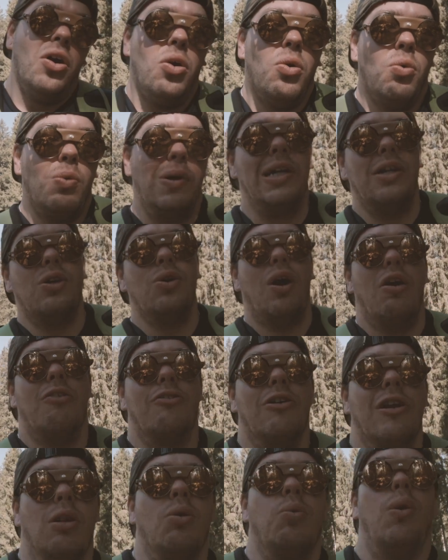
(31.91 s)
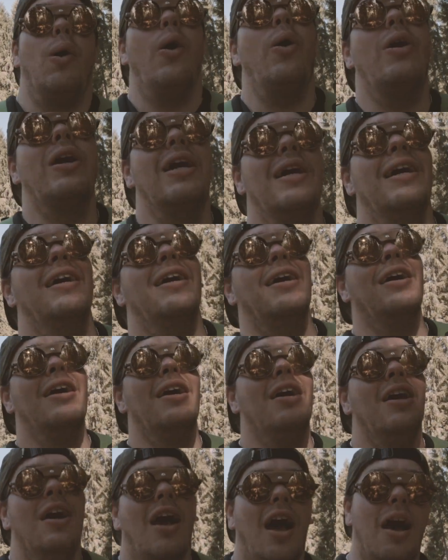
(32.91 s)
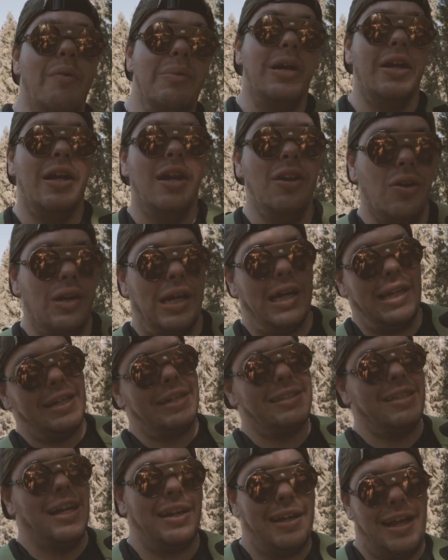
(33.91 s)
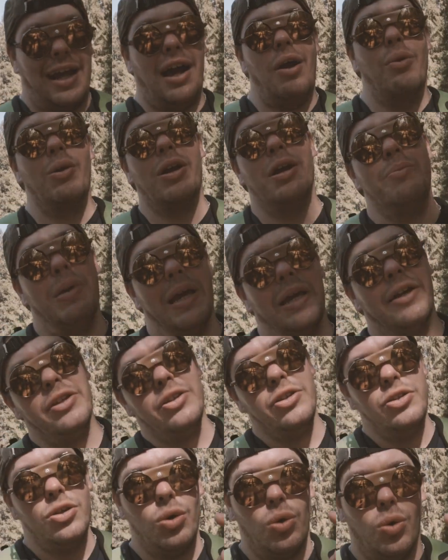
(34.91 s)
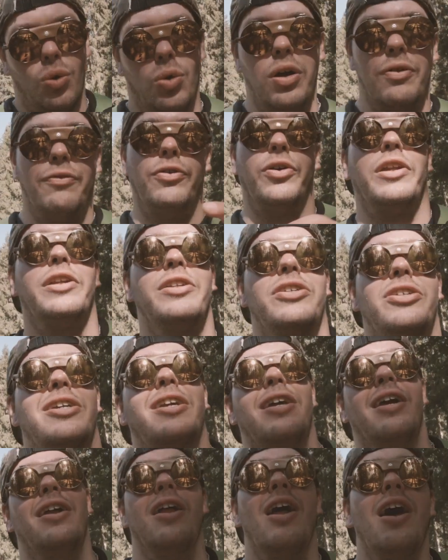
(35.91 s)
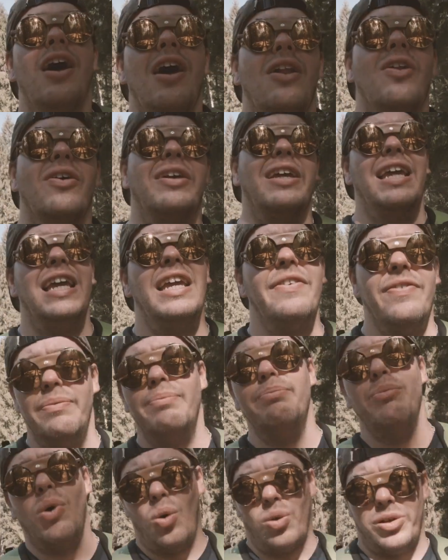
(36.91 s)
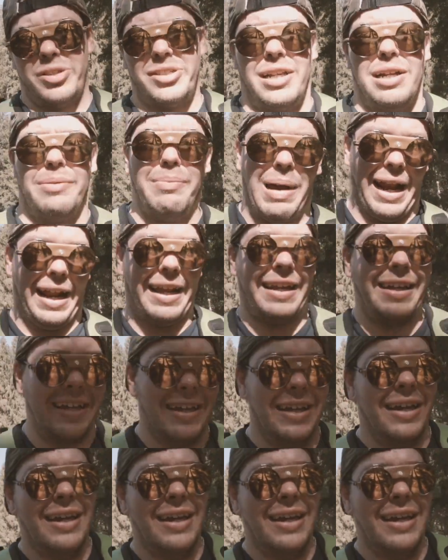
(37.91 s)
we're going to go out for a little walk and we're going to look at exactly how we can make your footage look even more cinematic.